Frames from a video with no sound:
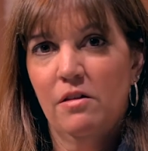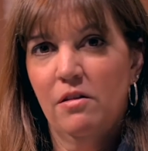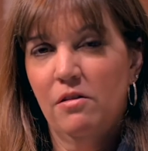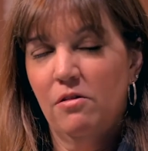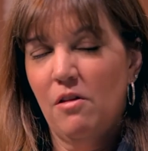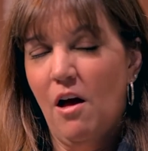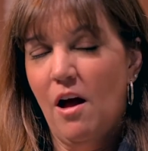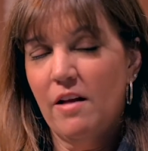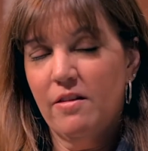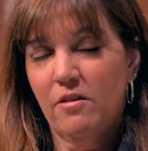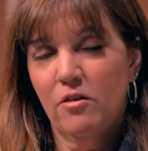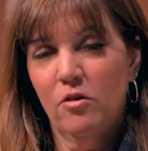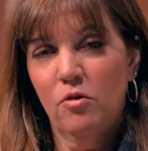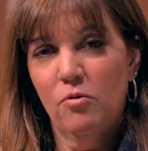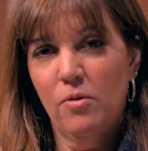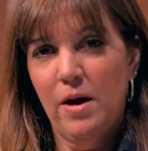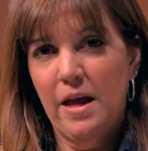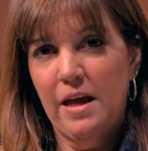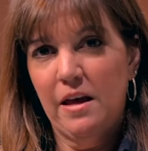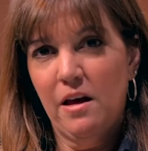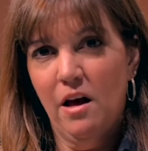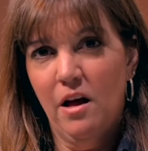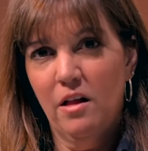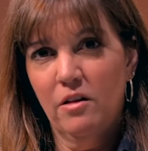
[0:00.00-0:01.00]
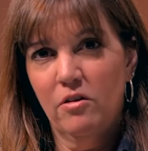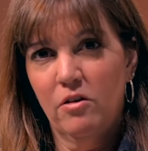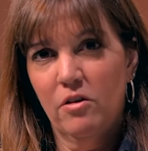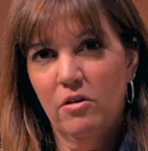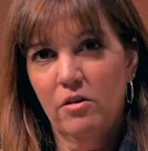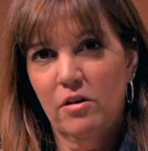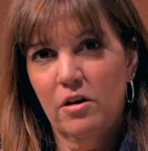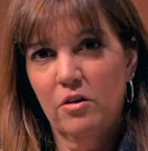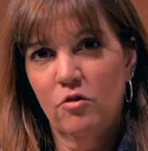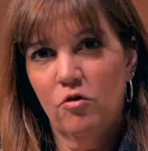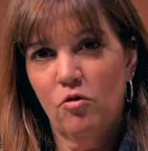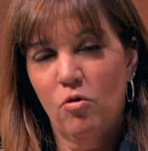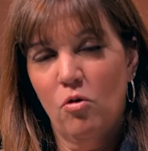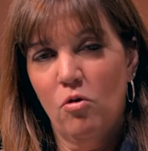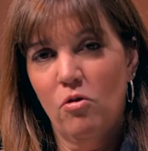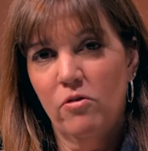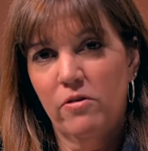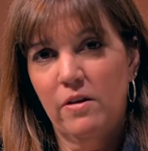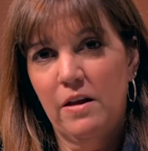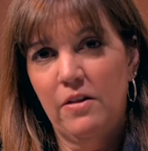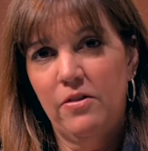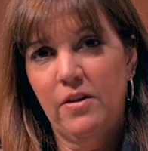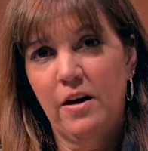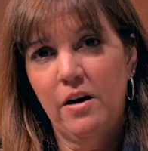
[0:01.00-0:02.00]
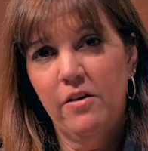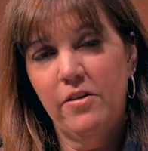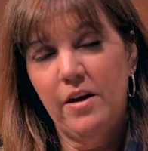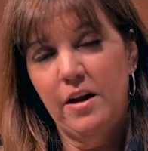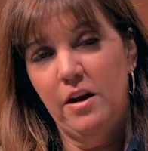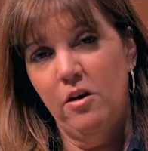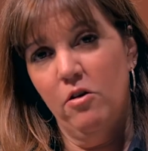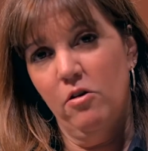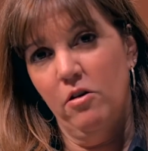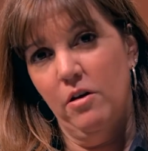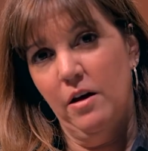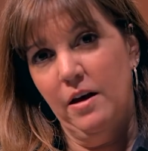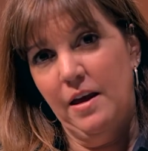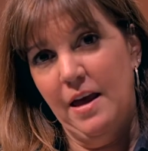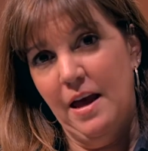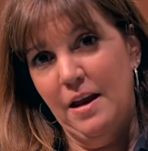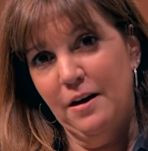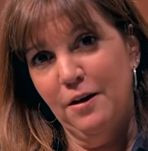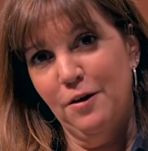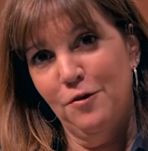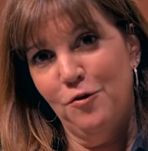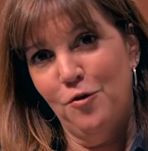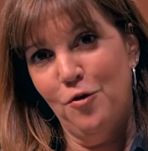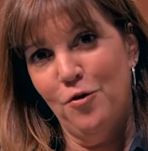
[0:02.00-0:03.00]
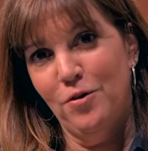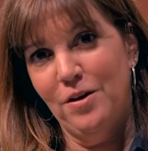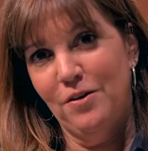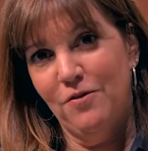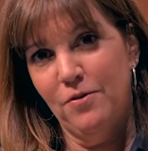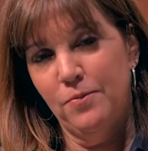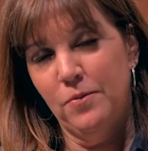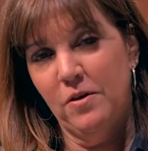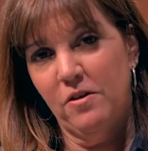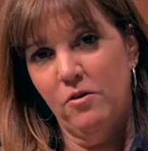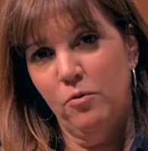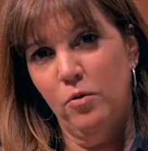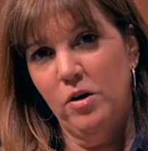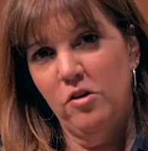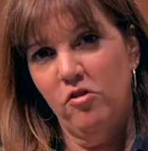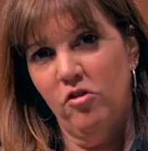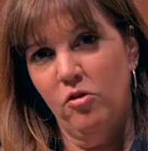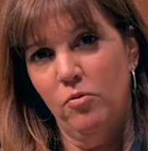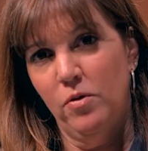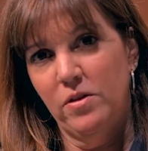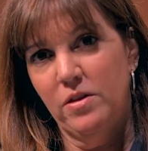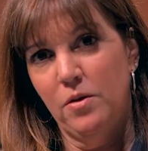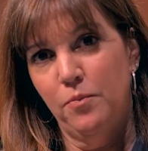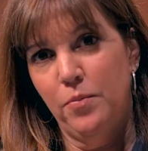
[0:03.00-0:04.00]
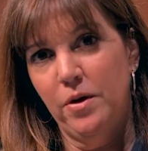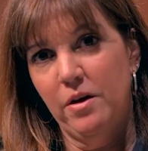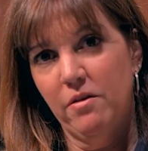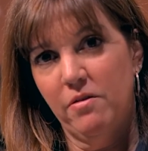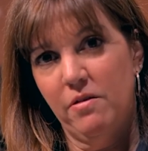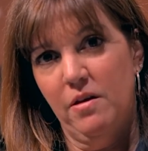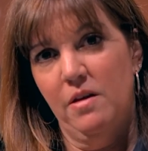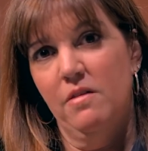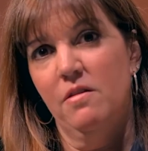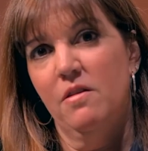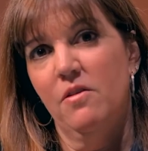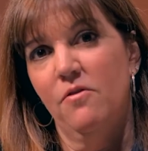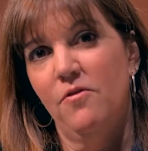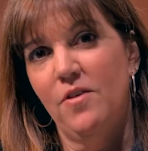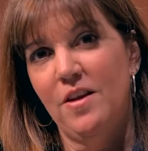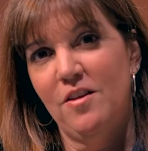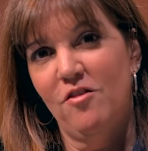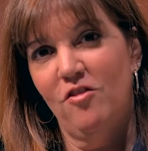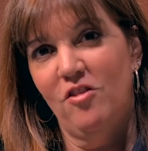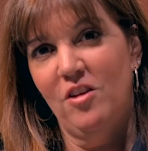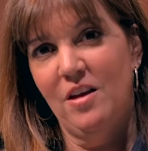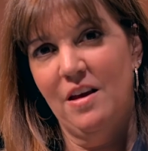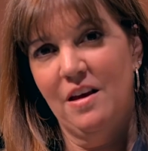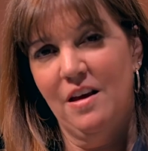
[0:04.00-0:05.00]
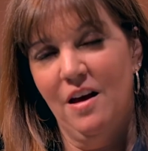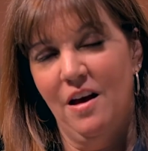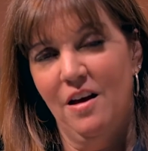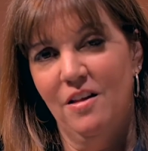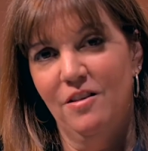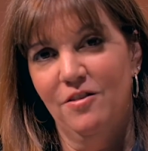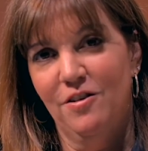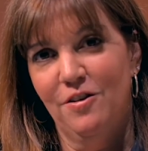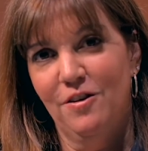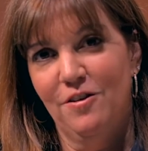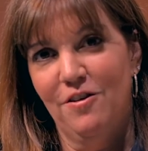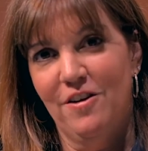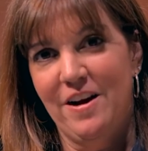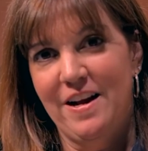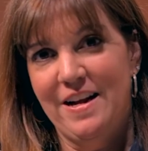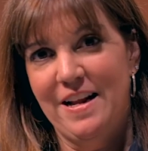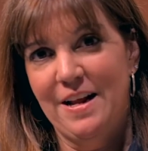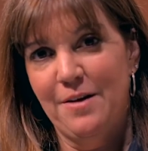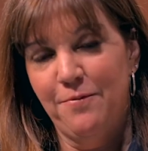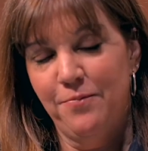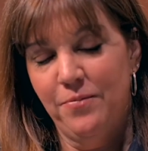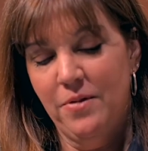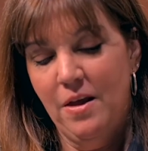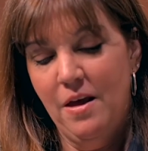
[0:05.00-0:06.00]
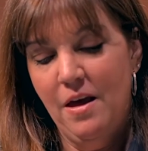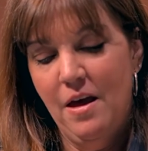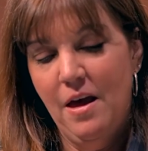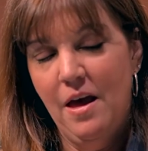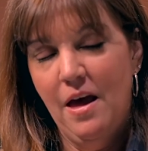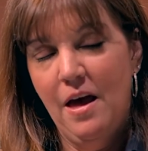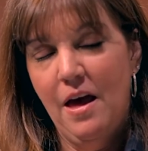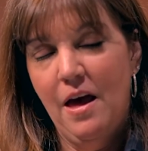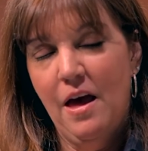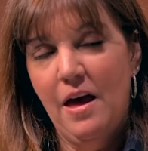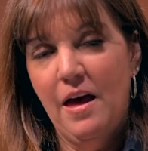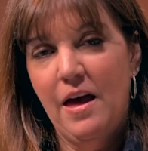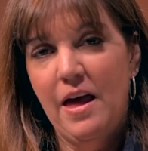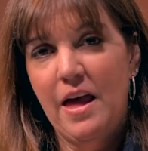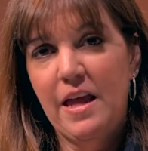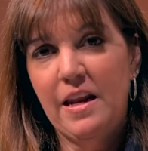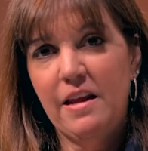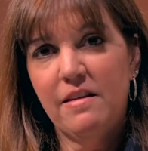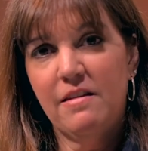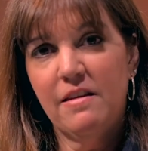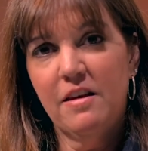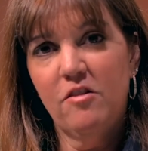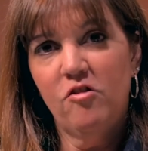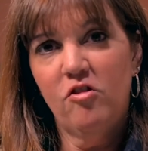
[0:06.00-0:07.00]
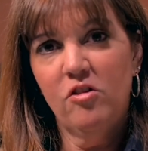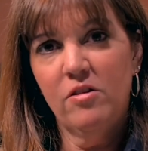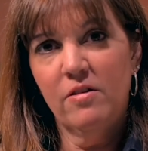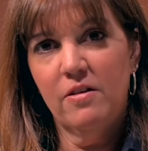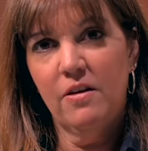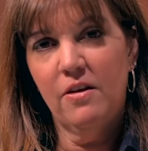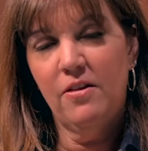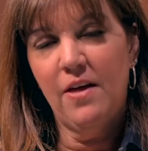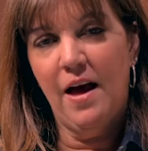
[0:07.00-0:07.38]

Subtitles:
lots of great color controls in there that you're again controlling from the switcher with the built-in DaVinci color grading. In addition to